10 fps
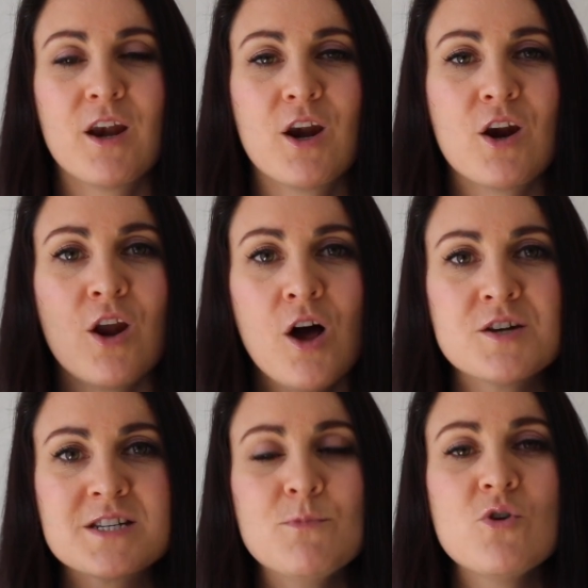
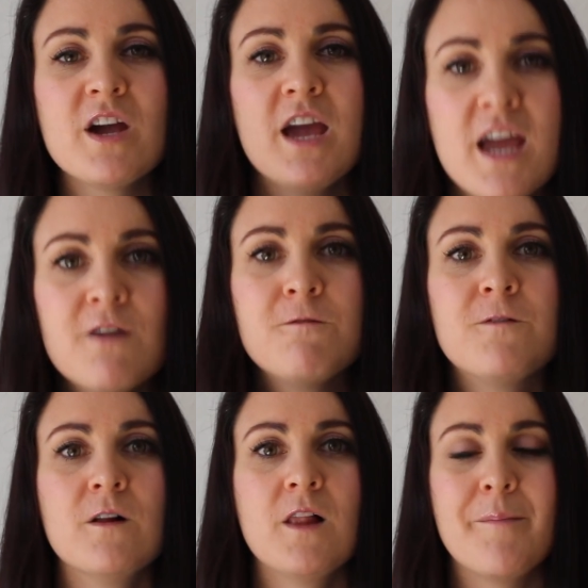lot more
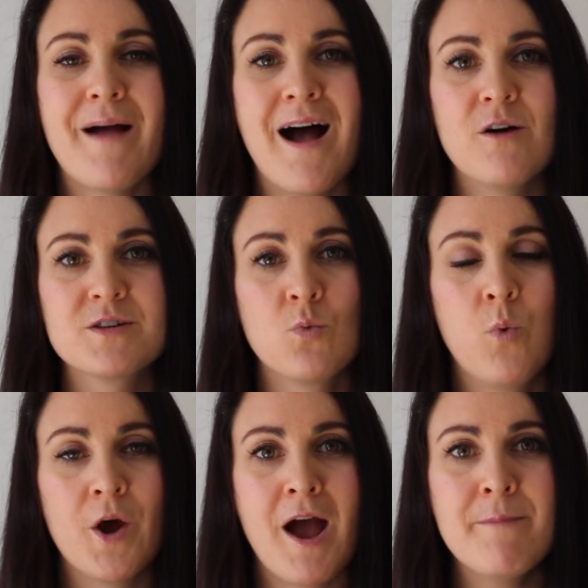careful about
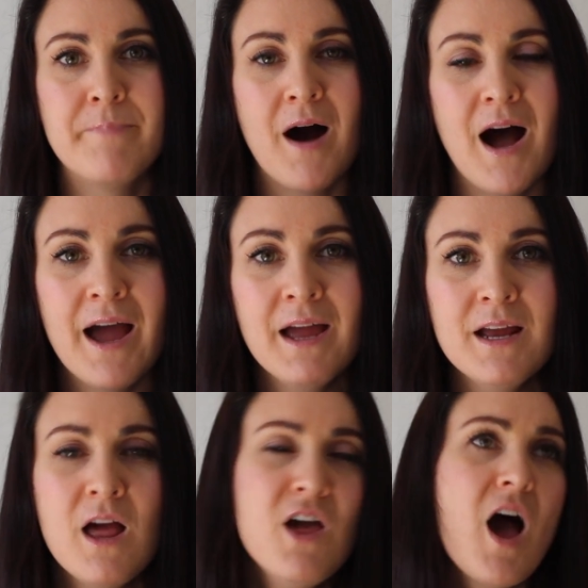what I buy.